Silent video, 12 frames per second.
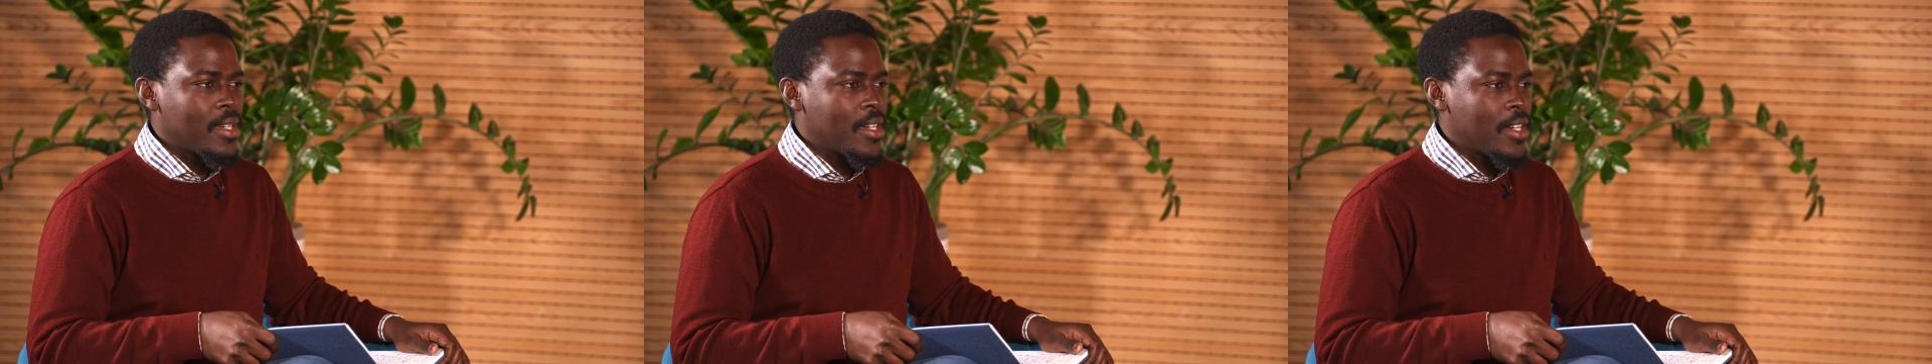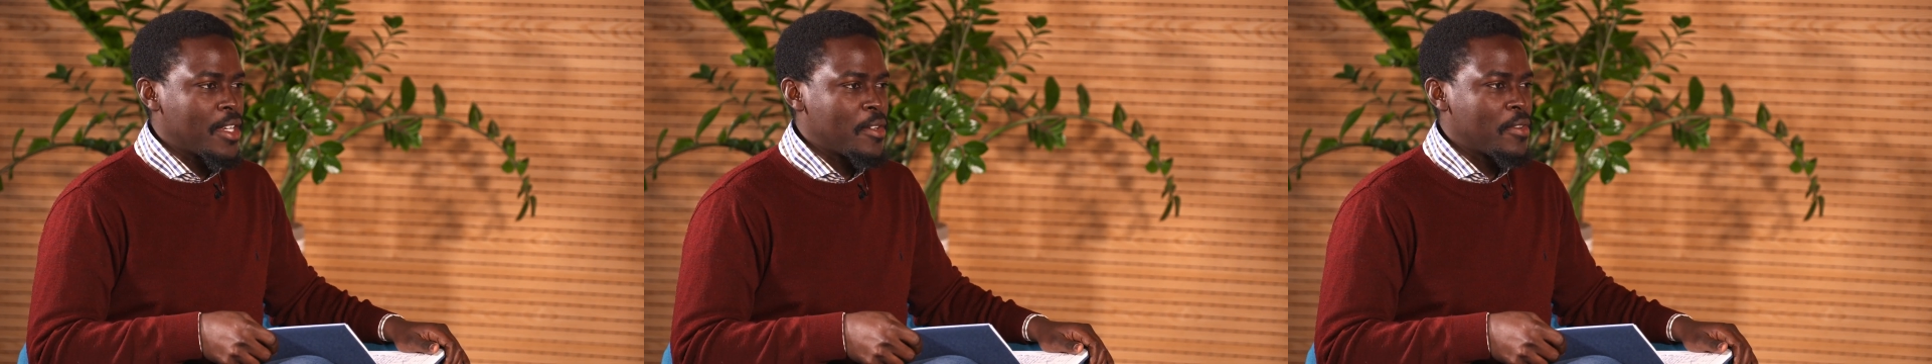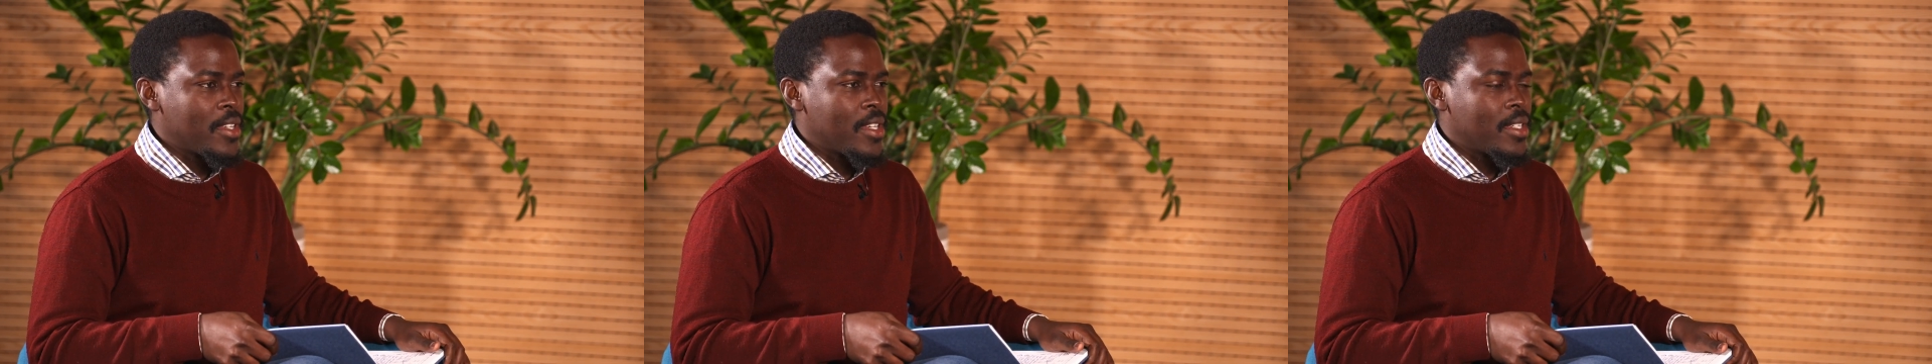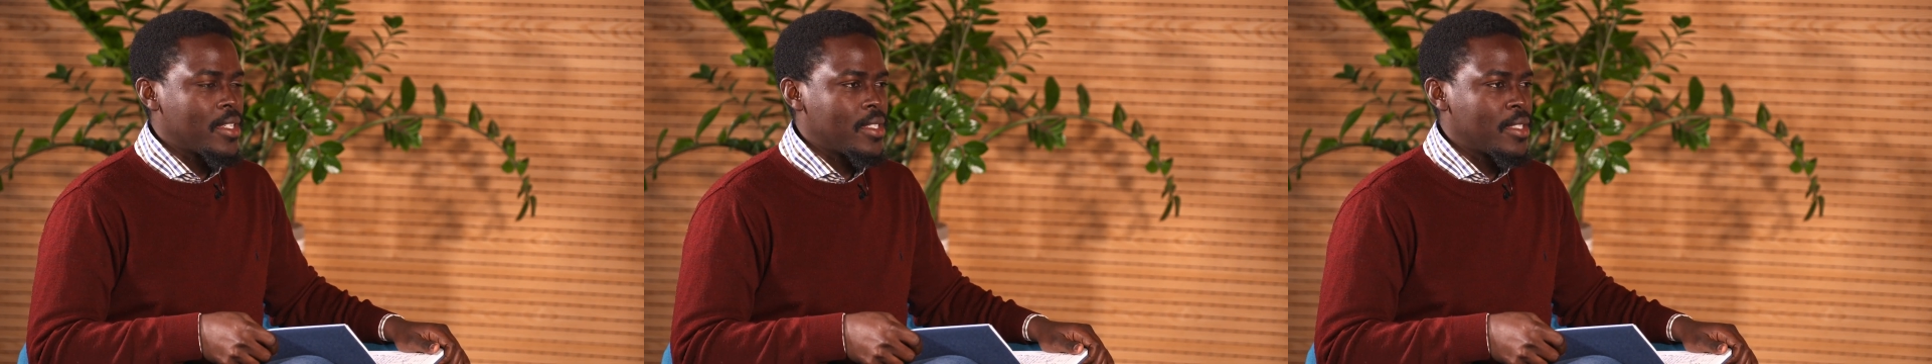country
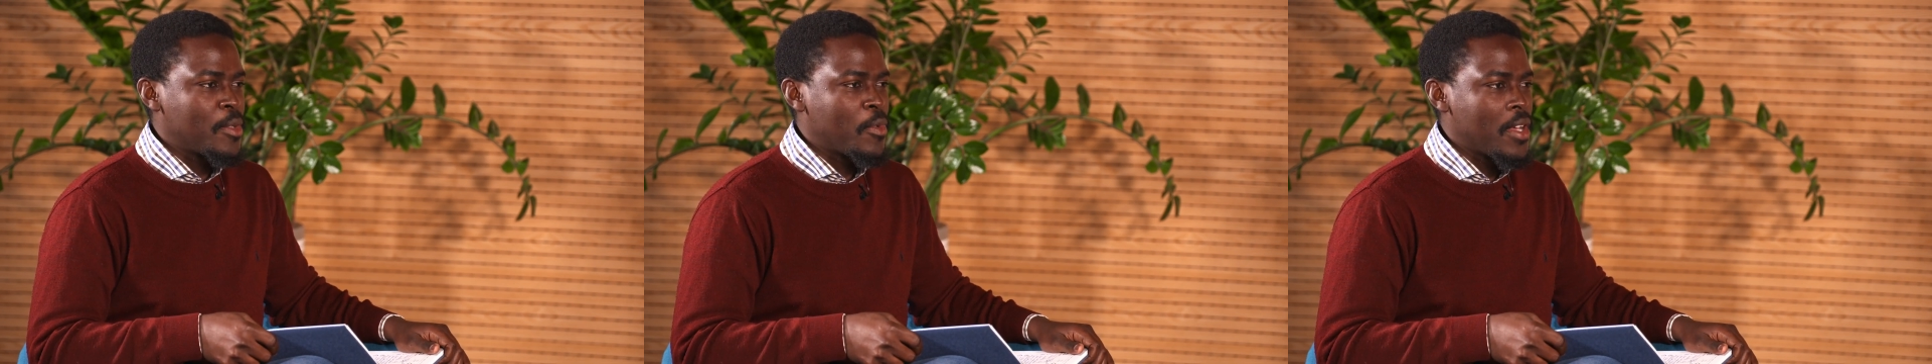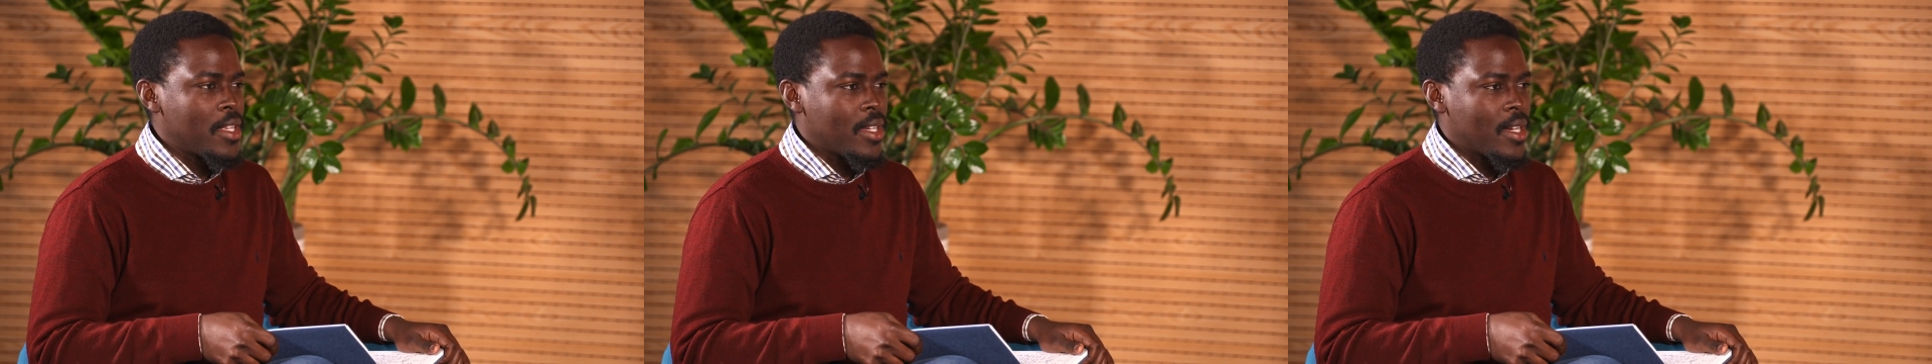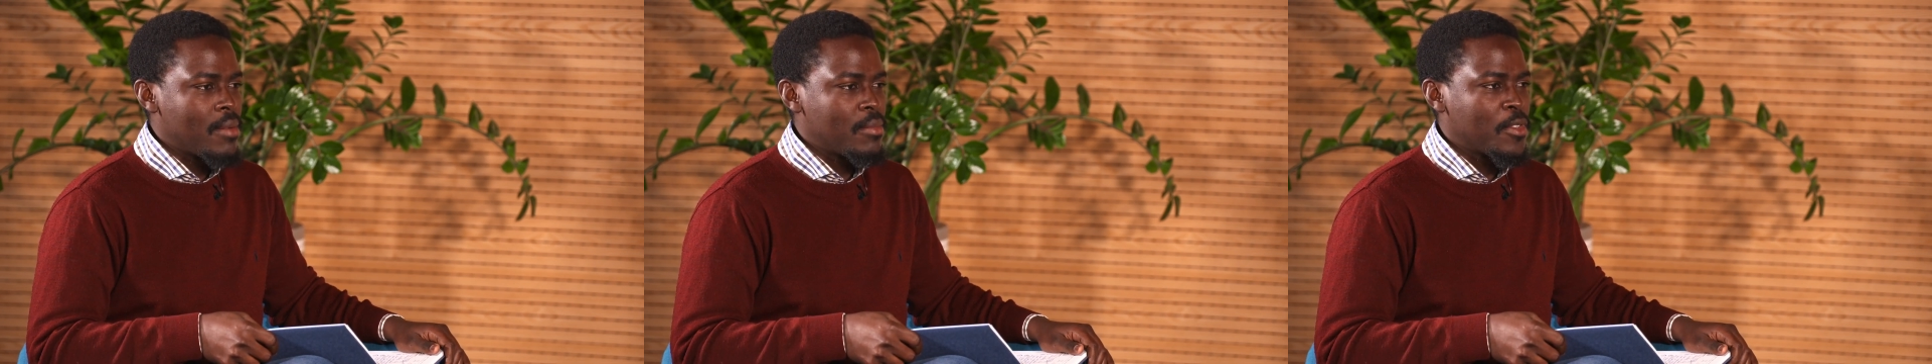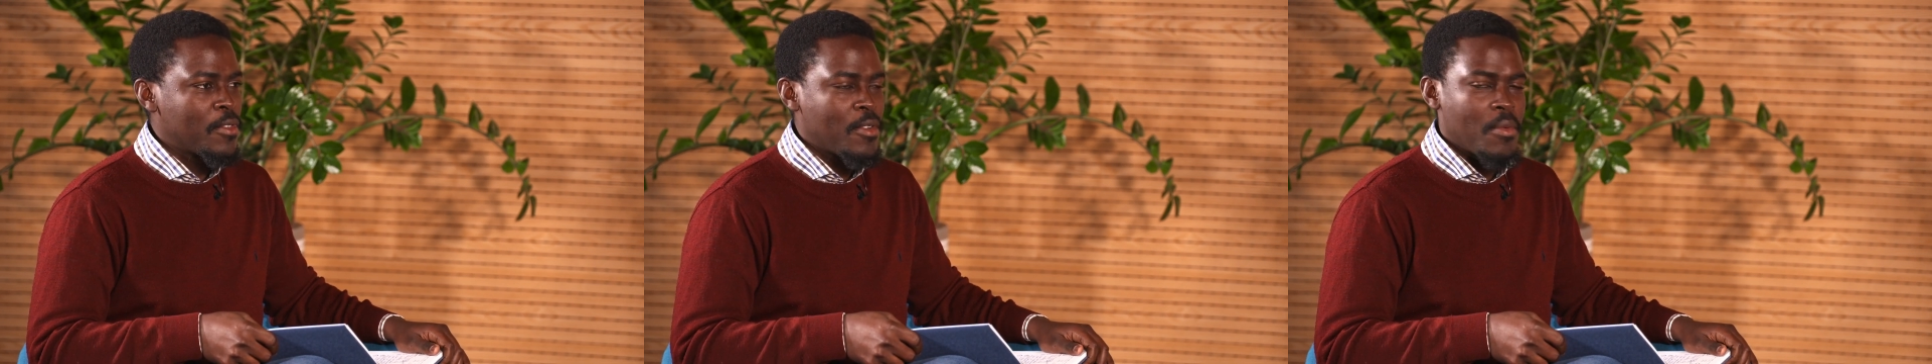and the city where he comes
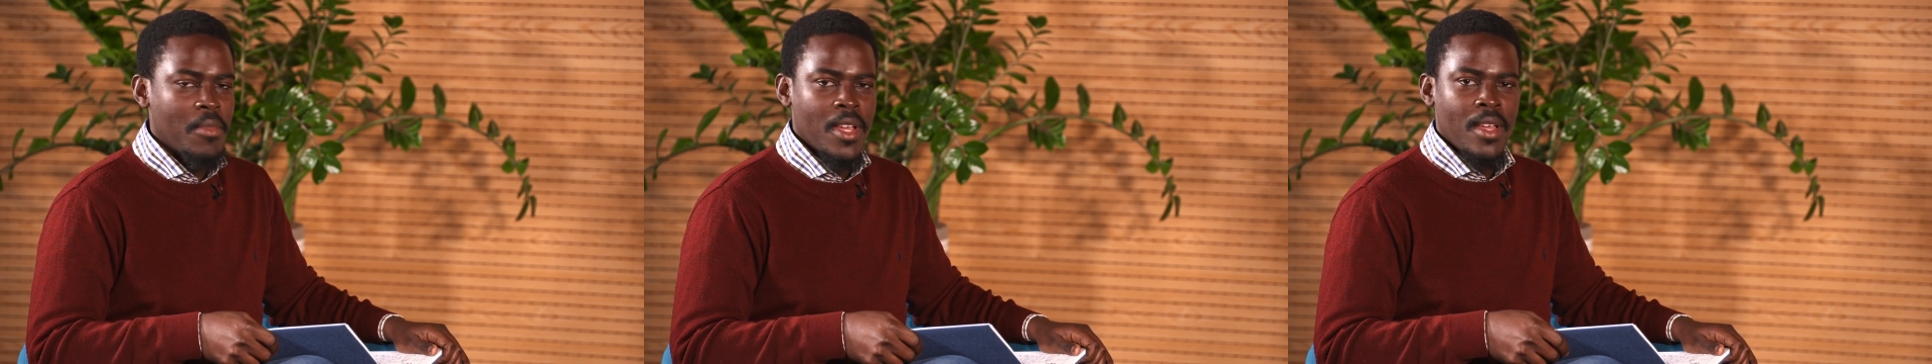from